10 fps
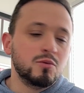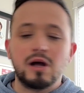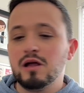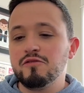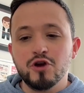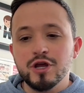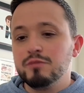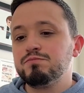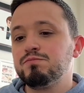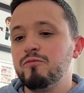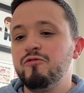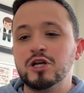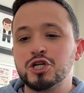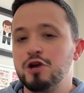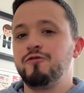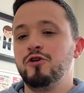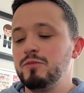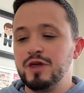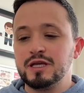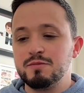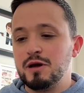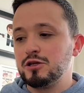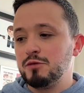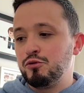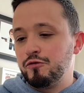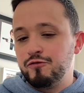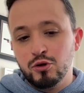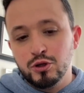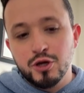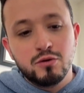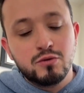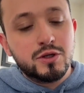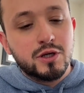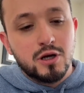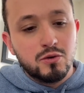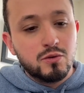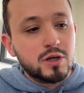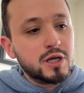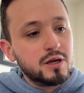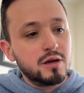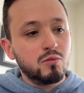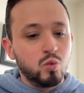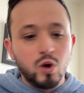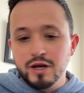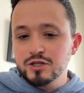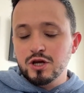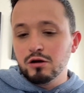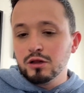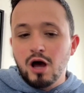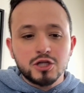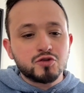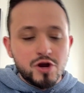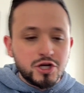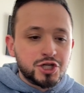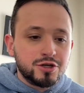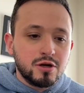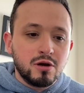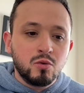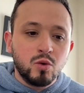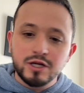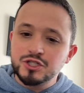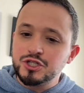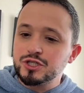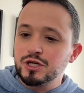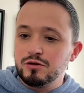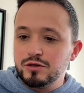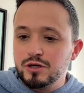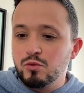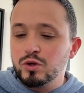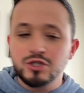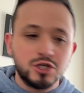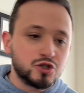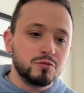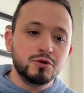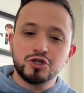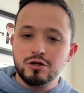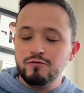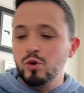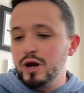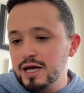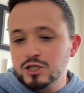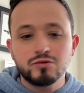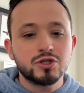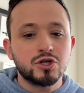Well, every venture firm thinks about their portfolio, what is our loss ratio? What is just going to, what's the distribution of 1x